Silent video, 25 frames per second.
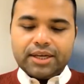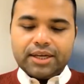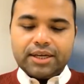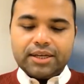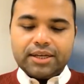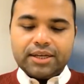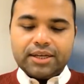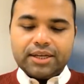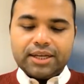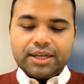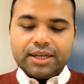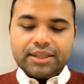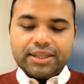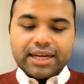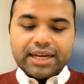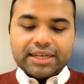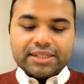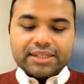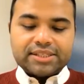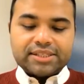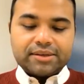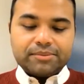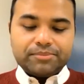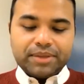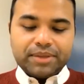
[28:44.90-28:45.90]
And
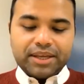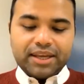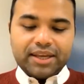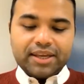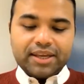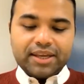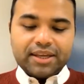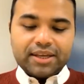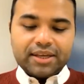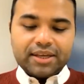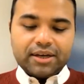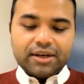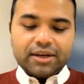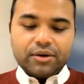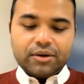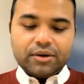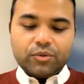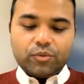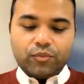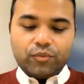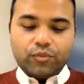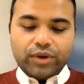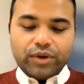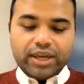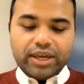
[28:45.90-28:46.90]
that's something
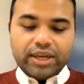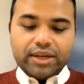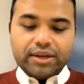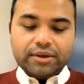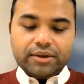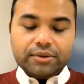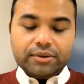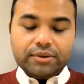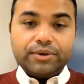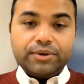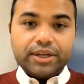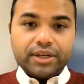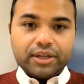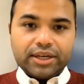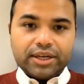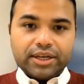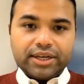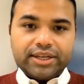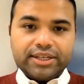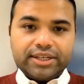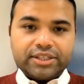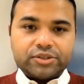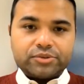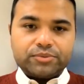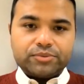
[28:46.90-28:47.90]
we
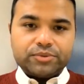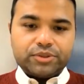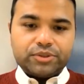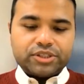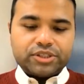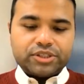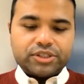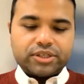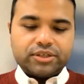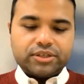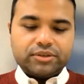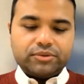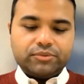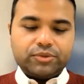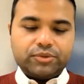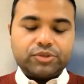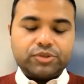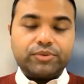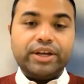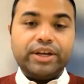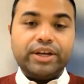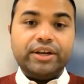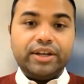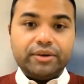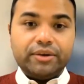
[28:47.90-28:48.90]
realized was
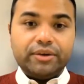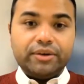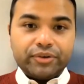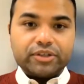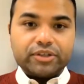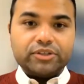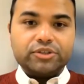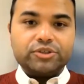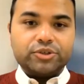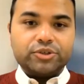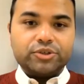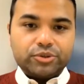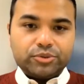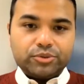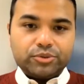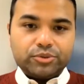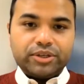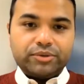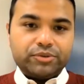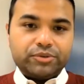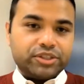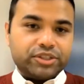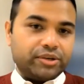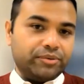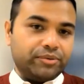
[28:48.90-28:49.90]
very difficult to do.
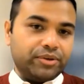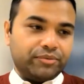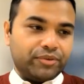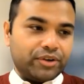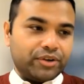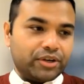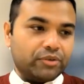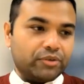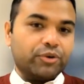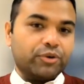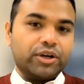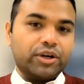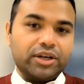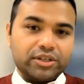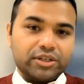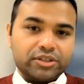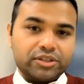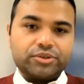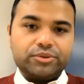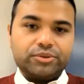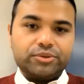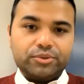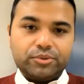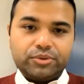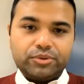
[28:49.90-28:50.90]
It was even difficult for
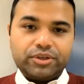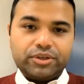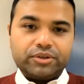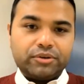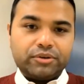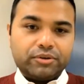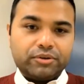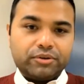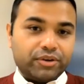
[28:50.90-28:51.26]
us to do.